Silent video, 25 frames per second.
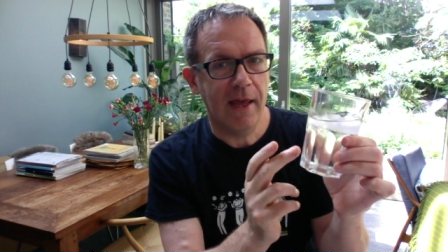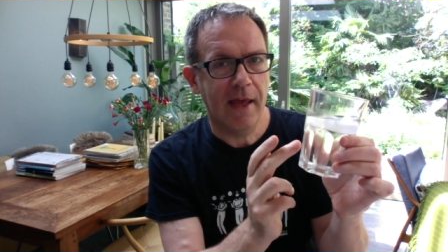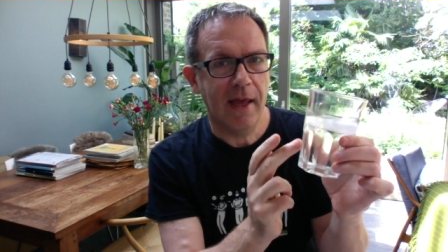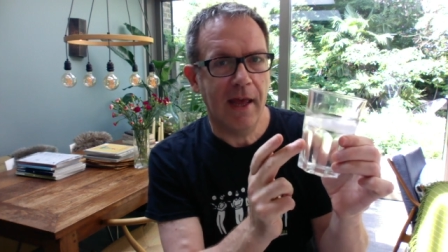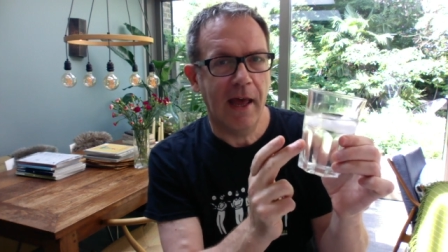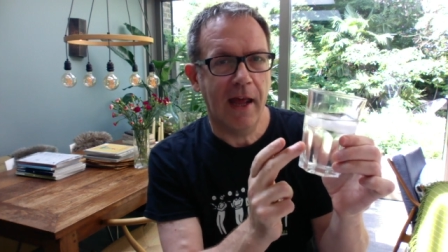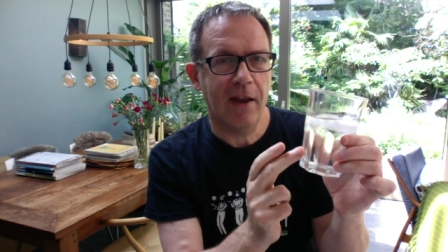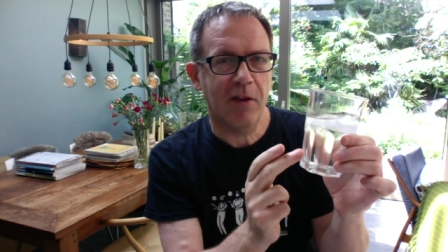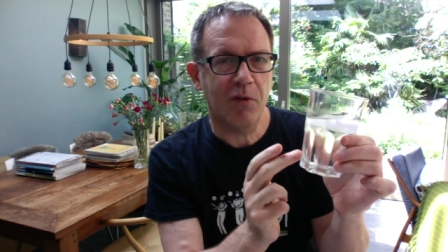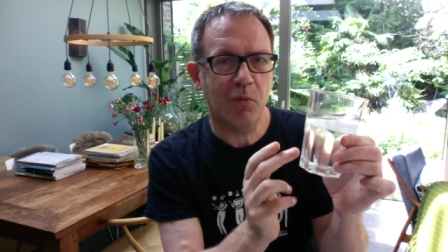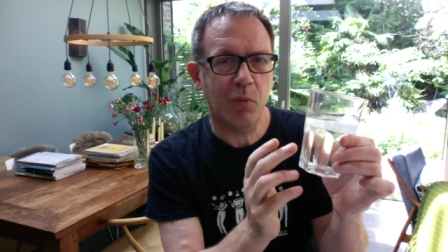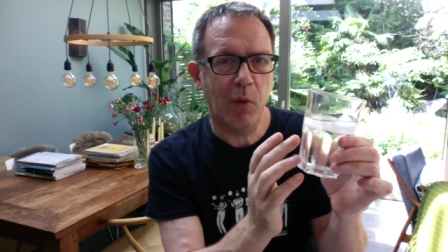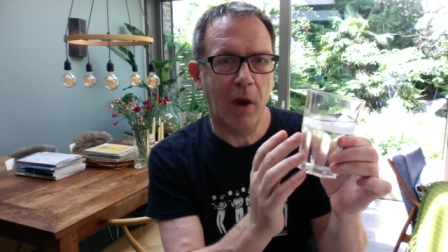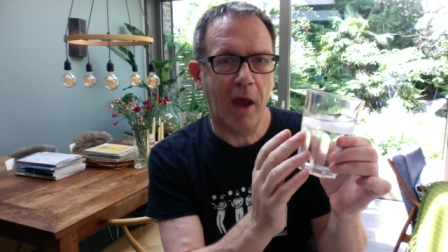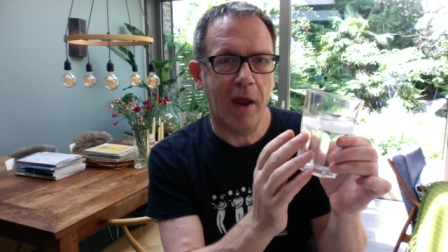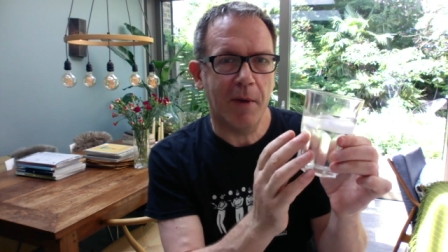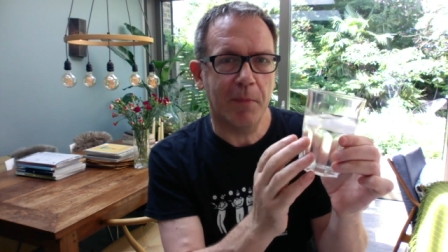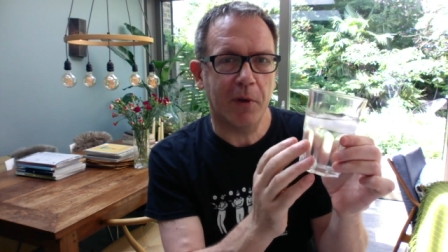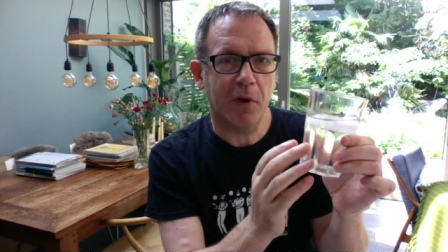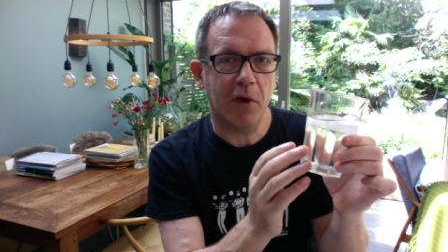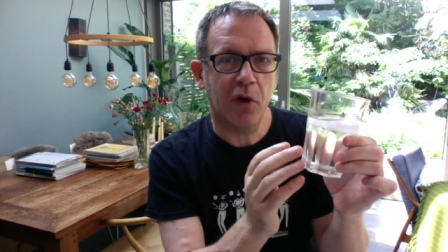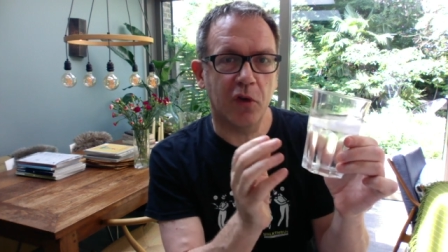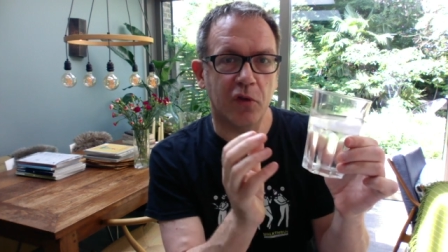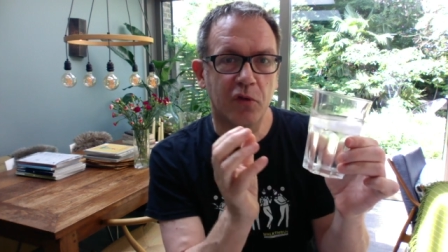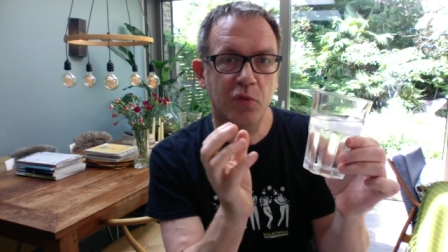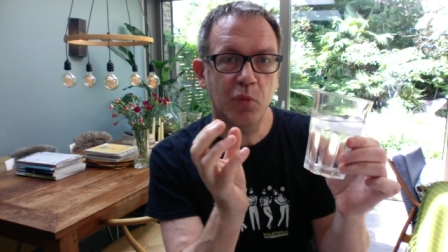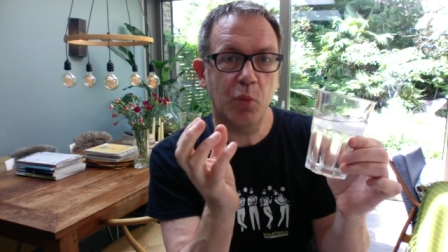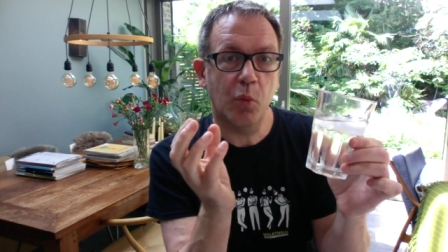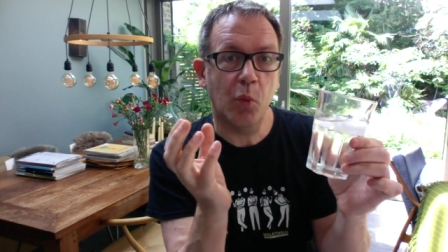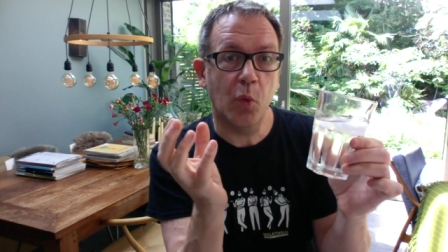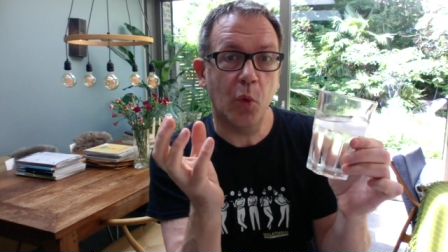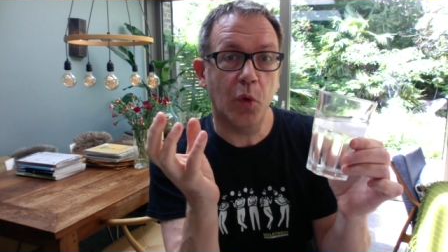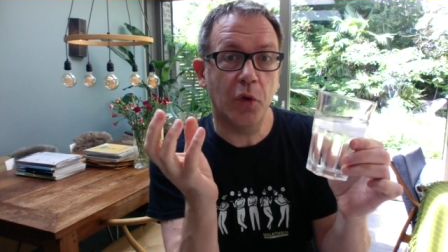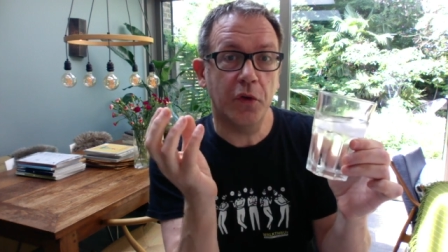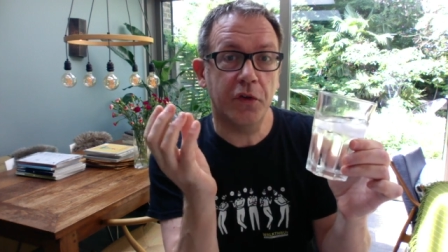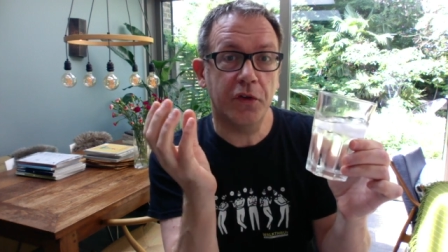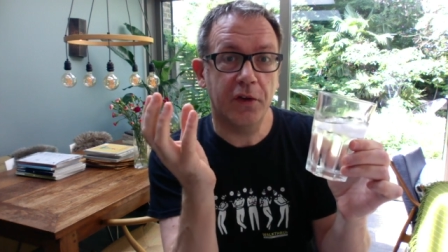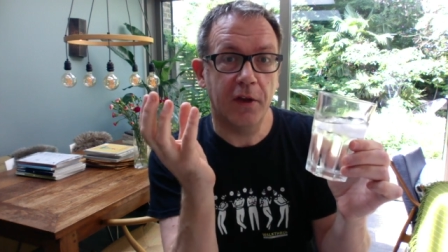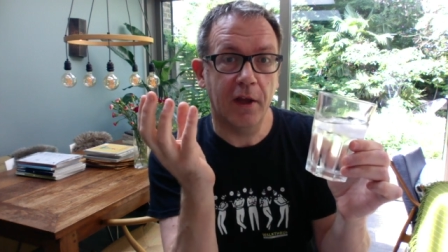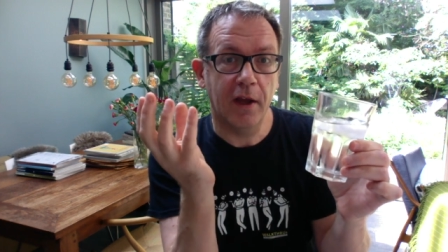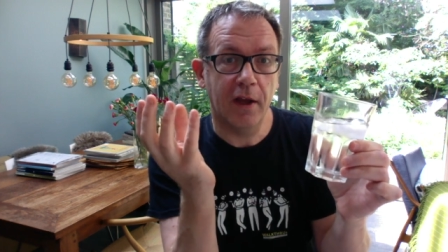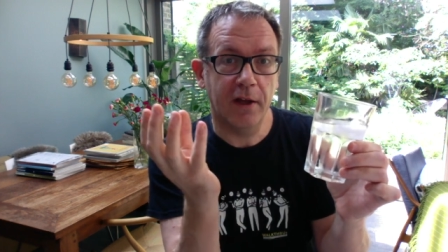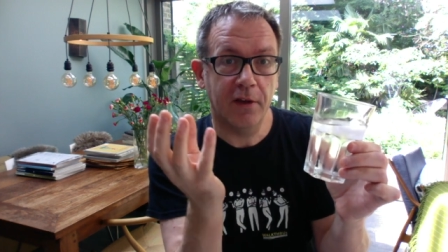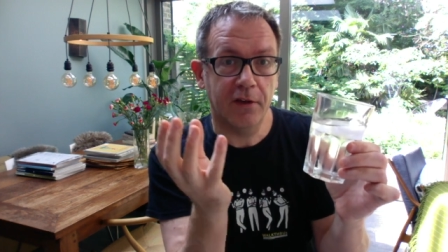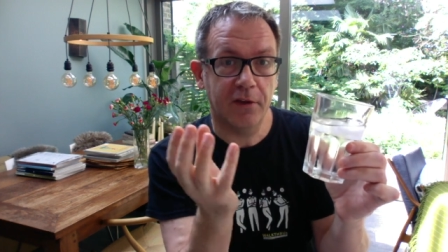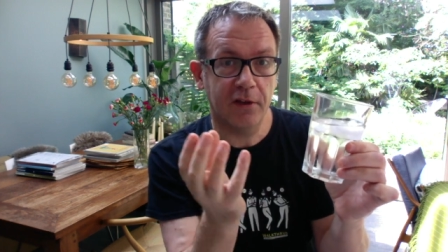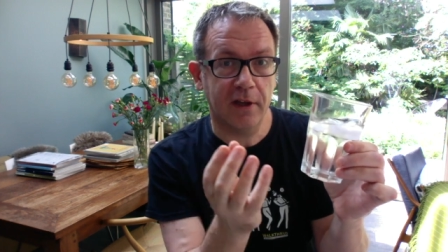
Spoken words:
And it's wet because water has